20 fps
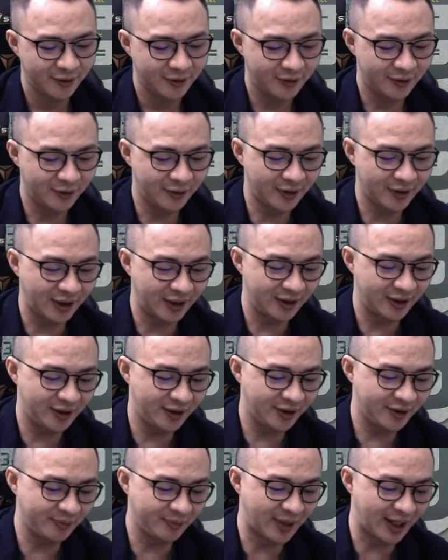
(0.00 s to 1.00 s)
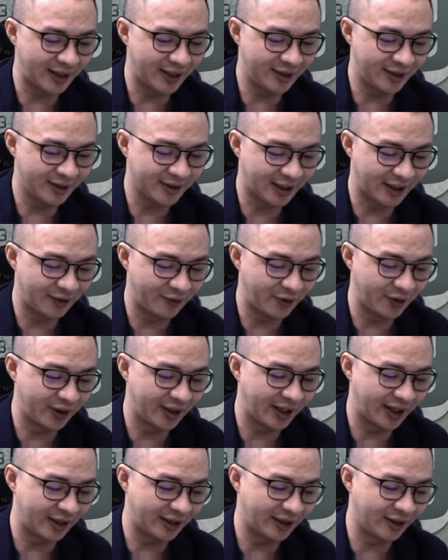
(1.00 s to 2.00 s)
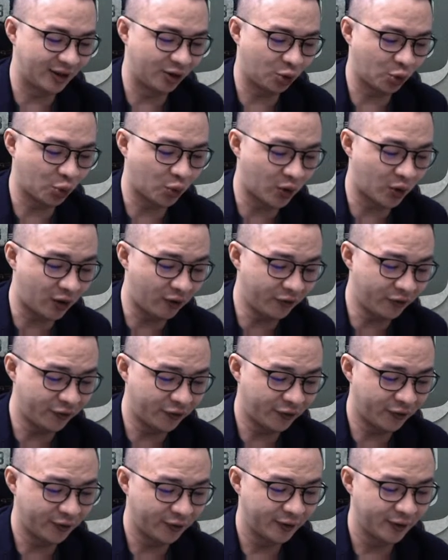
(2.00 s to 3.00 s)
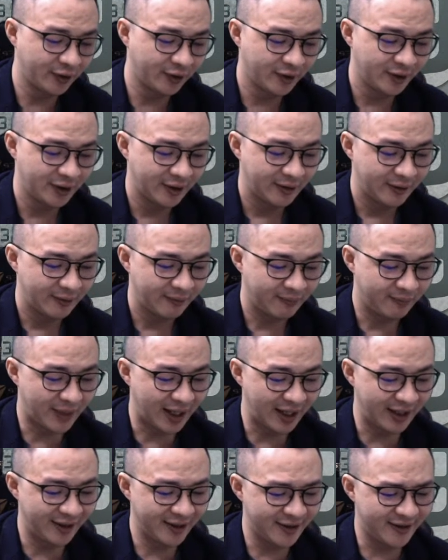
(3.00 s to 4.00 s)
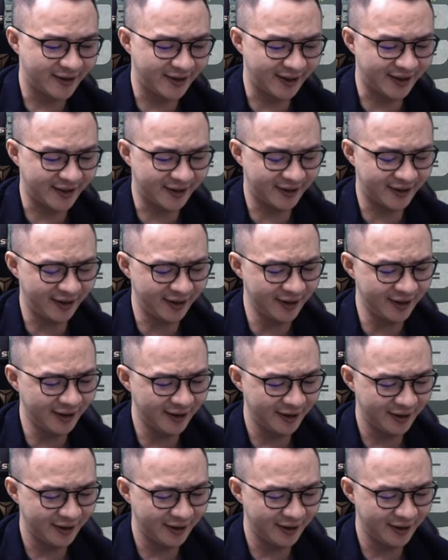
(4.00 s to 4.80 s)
Okay, this minus I will get a 12 minus 16.